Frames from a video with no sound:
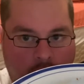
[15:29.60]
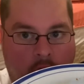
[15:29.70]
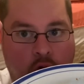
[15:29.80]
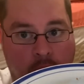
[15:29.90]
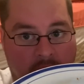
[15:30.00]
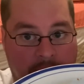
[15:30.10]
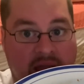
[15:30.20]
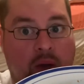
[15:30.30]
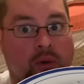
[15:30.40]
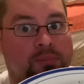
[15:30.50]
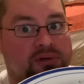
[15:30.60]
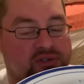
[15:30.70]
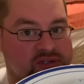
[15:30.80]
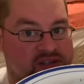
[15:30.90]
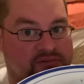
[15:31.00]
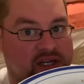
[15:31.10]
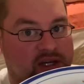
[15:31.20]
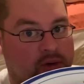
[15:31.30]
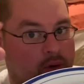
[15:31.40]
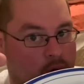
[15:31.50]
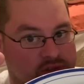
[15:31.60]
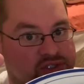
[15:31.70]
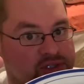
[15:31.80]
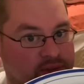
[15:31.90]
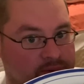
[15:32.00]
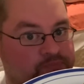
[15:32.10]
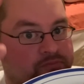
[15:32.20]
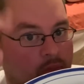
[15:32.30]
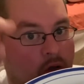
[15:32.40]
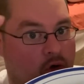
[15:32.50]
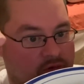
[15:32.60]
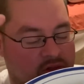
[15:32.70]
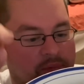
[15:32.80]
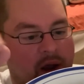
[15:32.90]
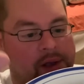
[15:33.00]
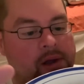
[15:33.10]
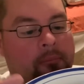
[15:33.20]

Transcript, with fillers: Ooh, maybe I will produce a video or two over the break.